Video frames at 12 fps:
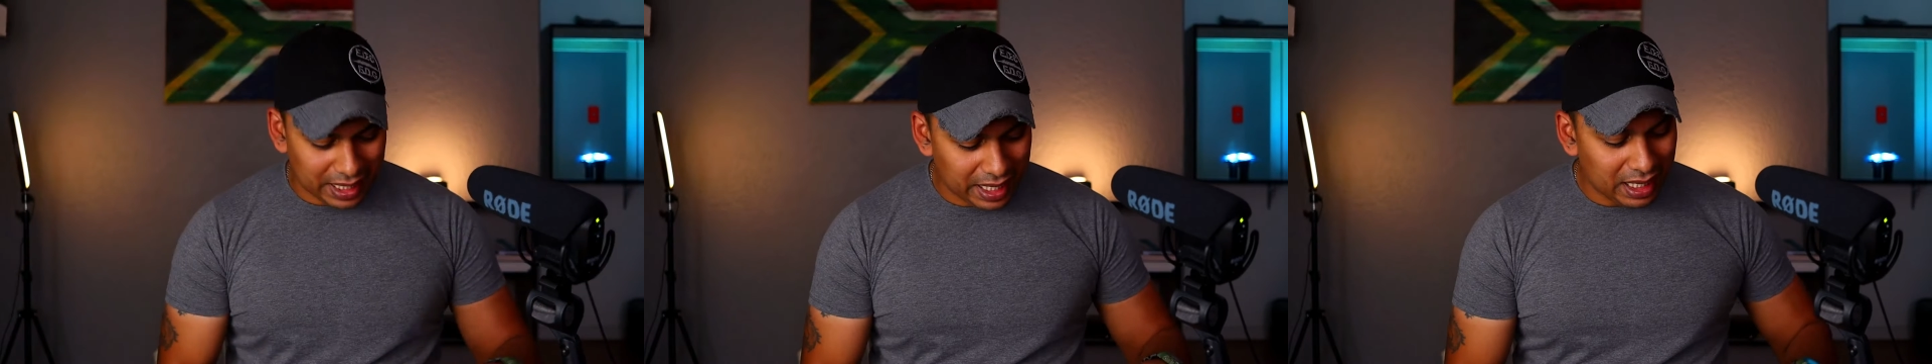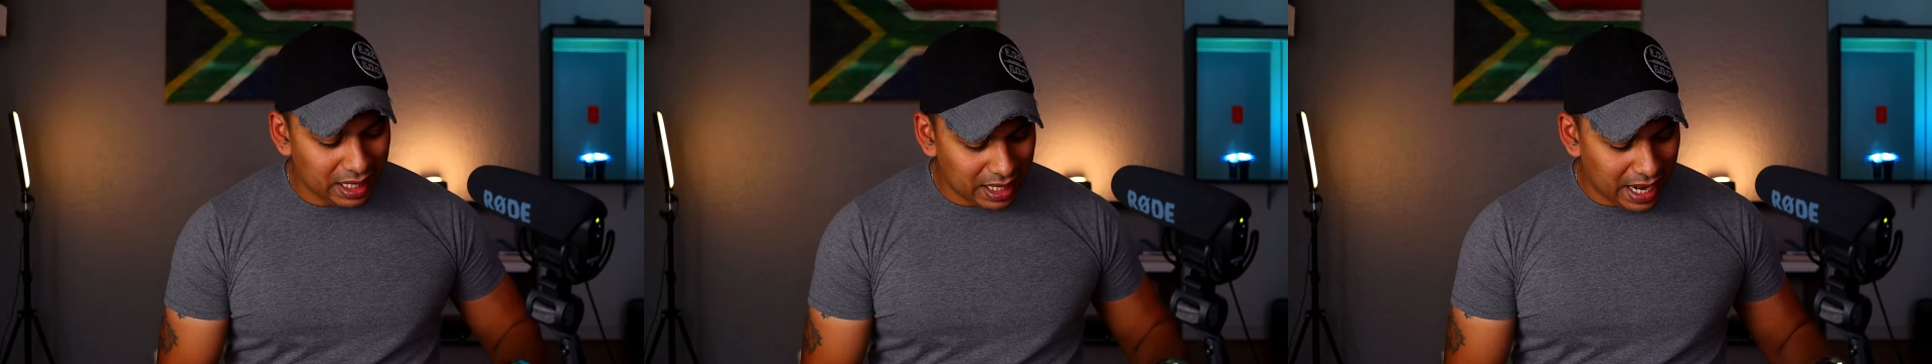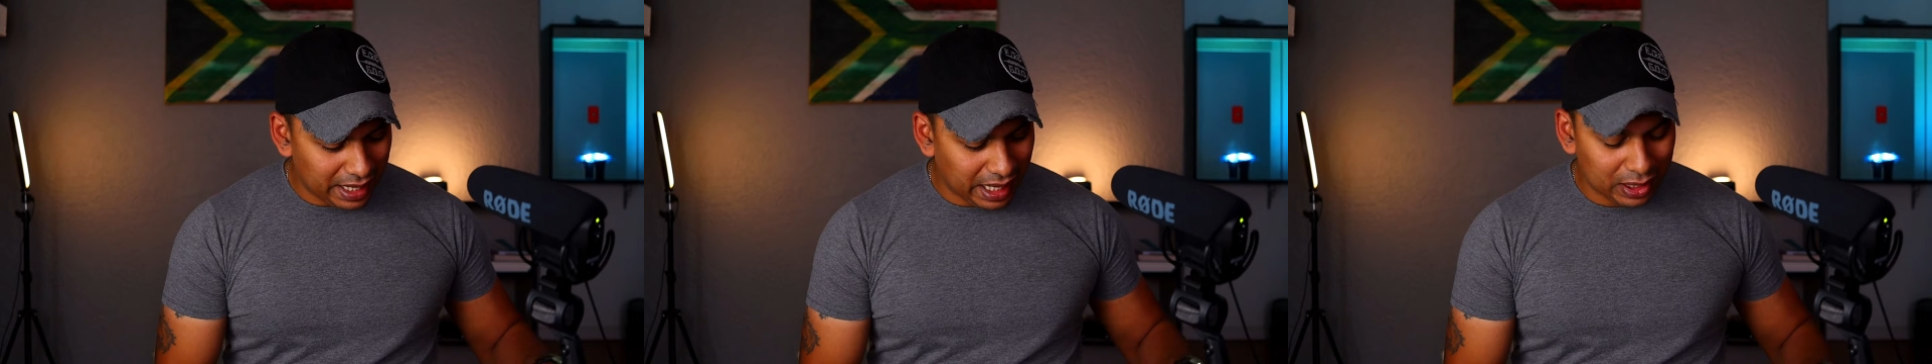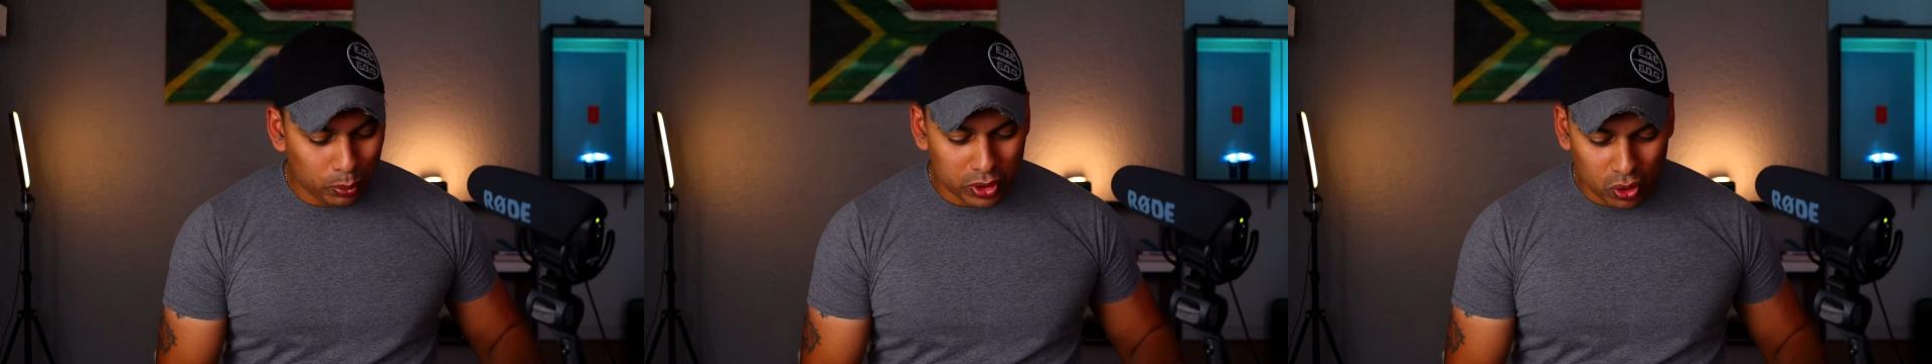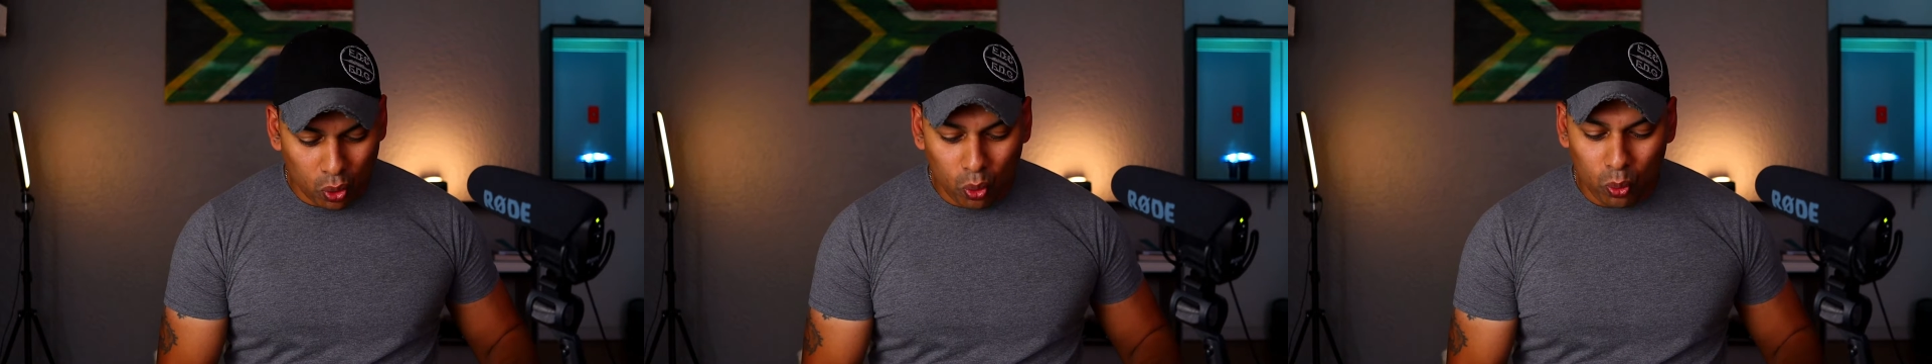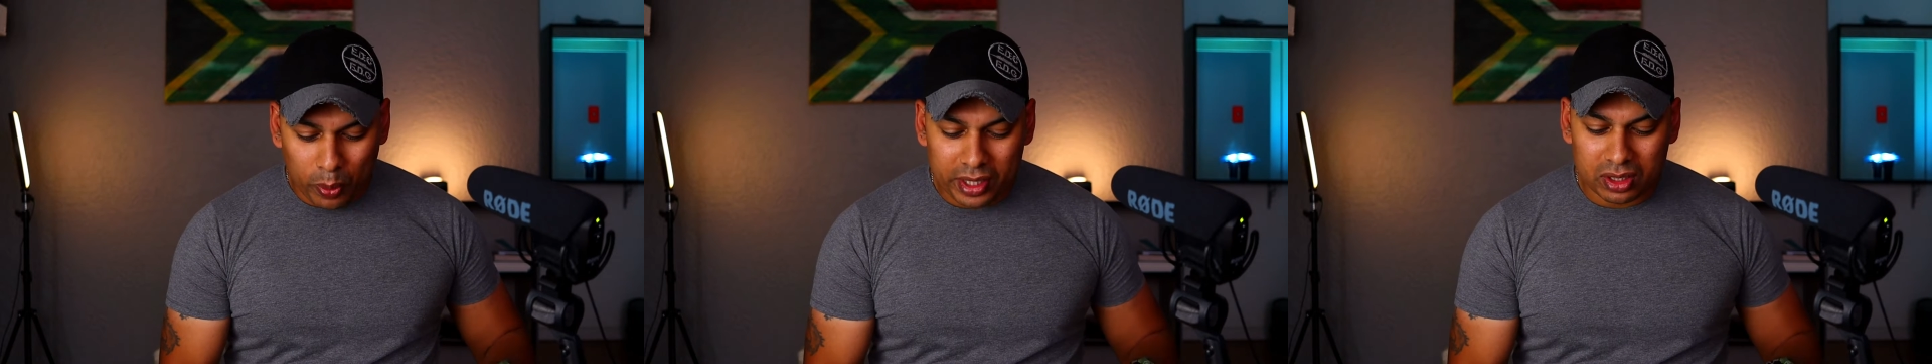really, like, it was
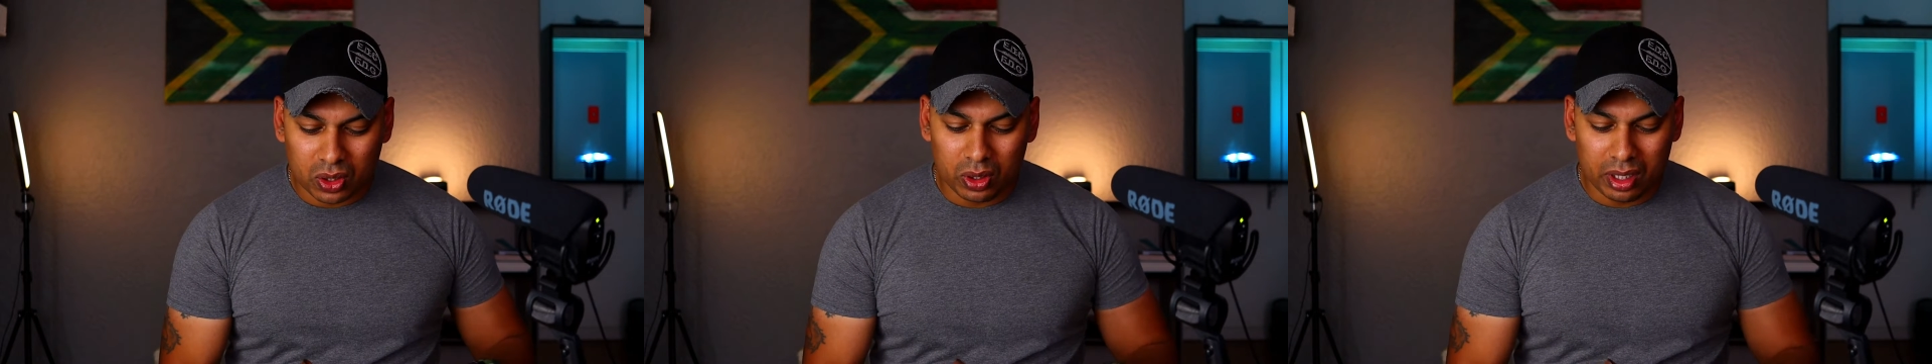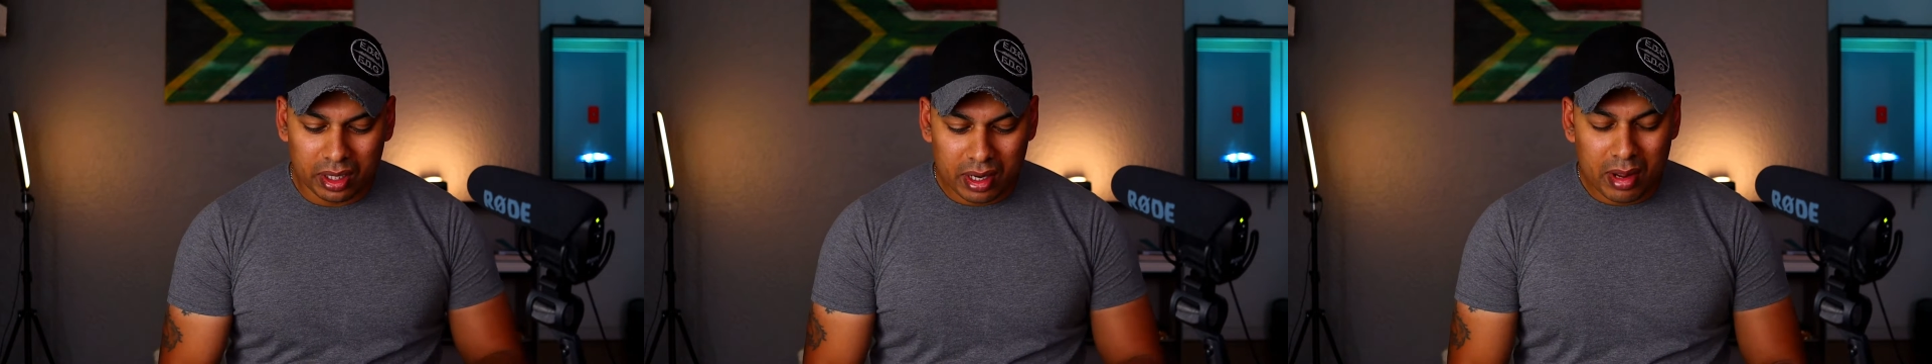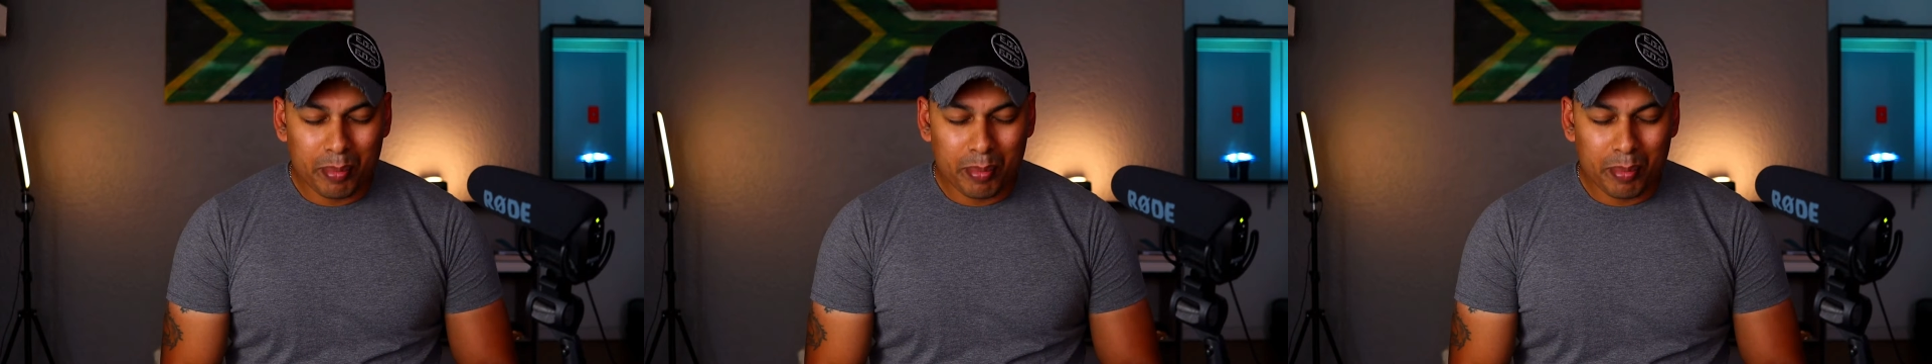always good,